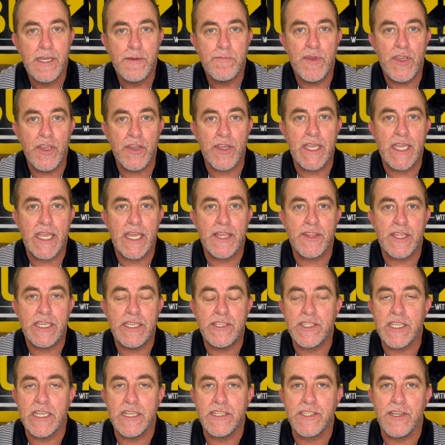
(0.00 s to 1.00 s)
But you can get
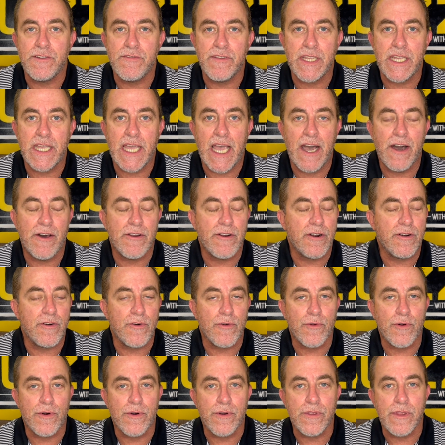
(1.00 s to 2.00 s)
these things over the counter or
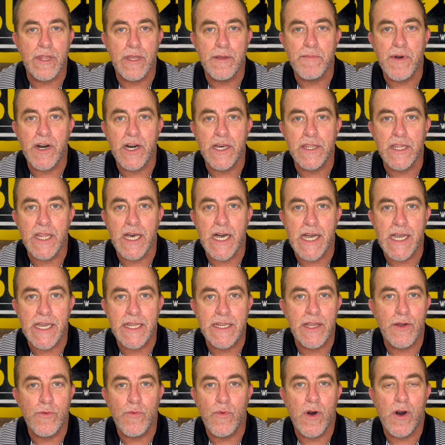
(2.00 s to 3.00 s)
order them
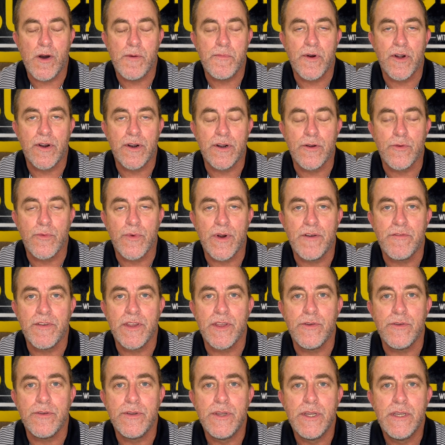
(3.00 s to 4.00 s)
online at Walmart or wherever
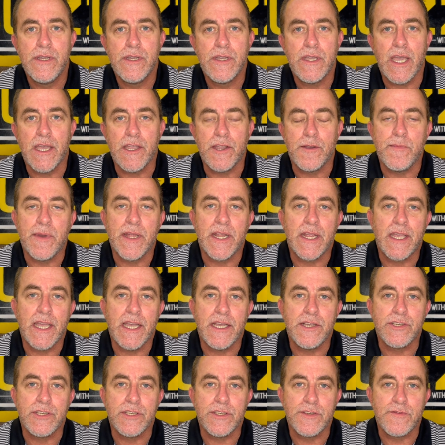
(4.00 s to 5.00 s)
you get your
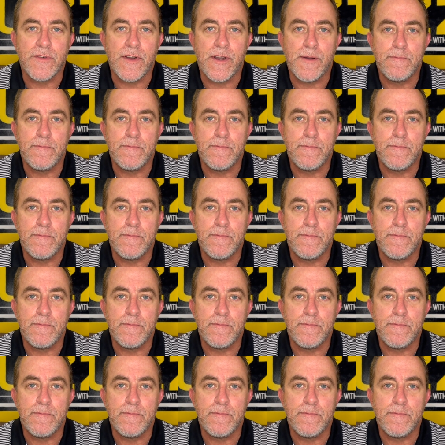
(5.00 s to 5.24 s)
medications